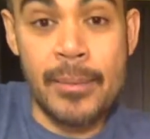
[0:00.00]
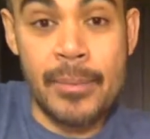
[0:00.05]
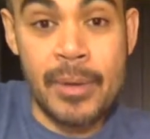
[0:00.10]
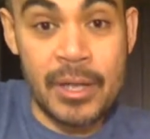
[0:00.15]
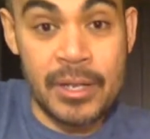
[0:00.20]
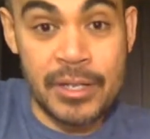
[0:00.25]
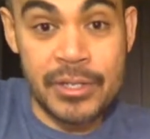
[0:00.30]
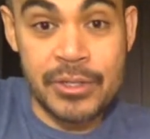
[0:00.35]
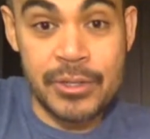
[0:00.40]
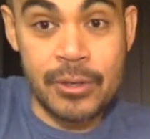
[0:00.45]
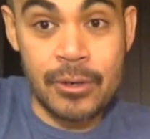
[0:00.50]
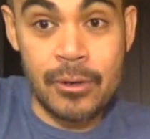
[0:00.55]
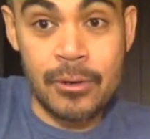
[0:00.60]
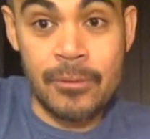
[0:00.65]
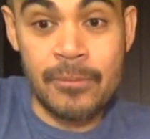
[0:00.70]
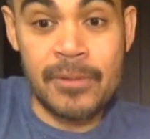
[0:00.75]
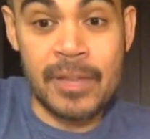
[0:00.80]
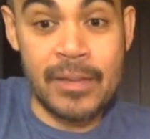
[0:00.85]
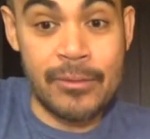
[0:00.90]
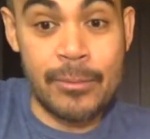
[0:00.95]
additional
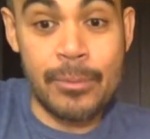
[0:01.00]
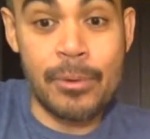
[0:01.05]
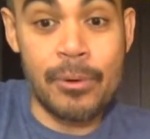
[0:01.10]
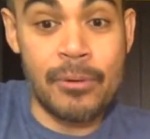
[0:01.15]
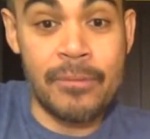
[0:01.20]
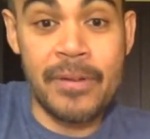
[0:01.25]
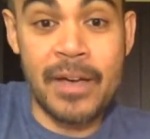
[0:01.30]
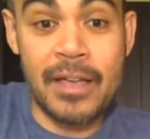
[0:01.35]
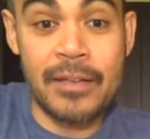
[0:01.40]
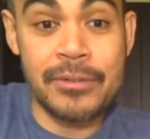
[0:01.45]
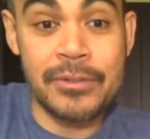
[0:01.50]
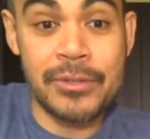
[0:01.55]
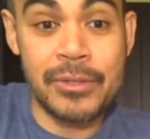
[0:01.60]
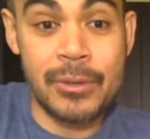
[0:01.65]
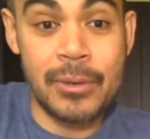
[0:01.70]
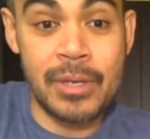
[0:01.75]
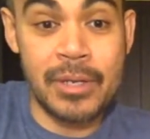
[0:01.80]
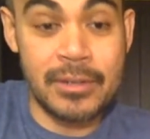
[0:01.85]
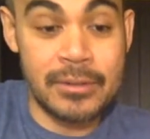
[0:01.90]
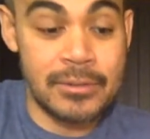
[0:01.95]
flavor profiles
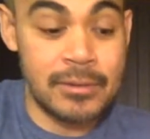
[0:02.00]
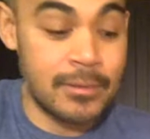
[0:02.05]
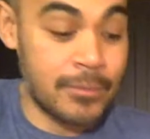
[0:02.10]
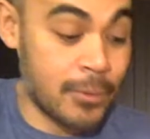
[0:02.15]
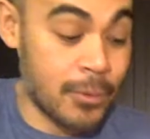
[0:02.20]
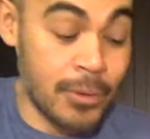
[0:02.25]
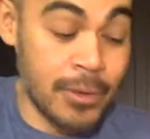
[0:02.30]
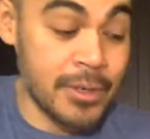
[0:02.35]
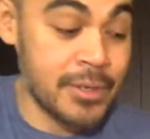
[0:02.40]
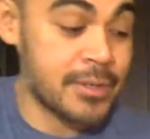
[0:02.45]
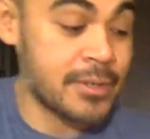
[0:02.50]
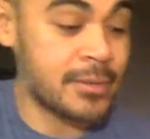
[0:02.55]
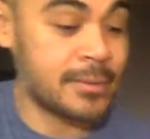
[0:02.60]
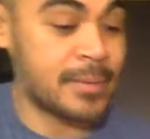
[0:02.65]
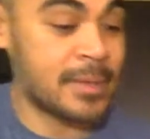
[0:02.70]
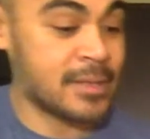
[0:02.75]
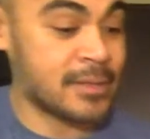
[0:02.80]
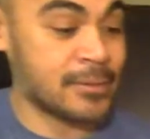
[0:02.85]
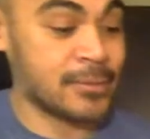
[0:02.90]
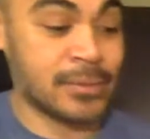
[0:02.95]
to it. Of course,
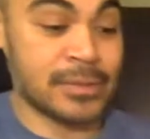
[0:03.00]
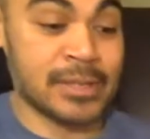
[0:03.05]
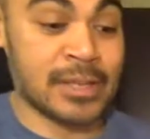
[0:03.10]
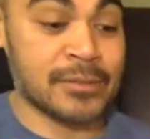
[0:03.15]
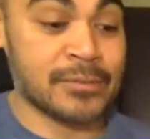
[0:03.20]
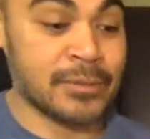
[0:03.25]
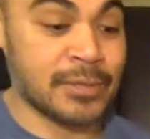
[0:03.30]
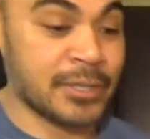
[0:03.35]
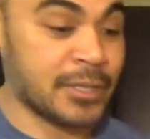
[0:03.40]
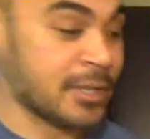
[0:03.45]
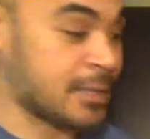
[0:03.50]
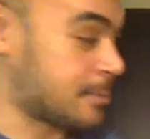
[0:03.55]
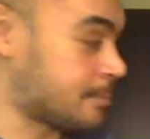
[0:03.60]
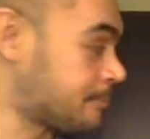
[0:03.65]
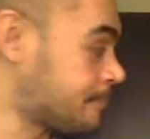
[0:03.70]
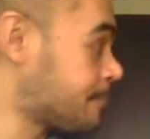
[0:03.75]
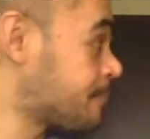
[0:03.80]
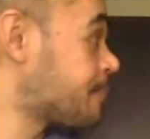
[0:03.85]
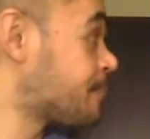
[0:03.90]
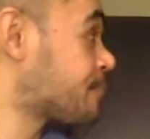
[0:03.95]
it sounds really good.
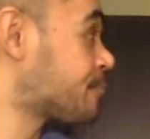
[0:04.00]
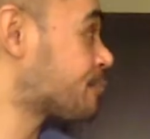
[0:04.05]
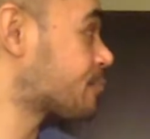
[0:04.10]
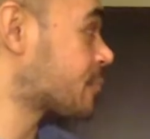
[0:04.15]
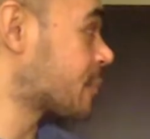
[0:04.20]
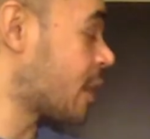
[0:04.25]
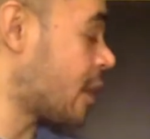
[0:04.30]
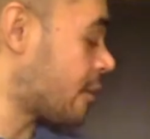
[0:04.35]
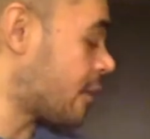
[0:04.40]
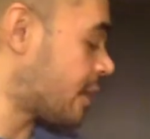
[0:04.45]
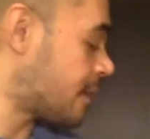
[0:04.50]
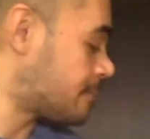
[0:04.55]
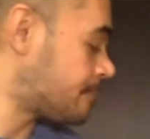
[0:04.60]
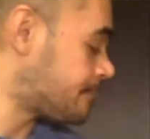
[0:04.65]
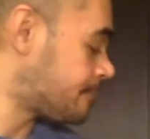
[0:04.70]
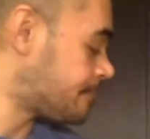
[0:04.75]
All right.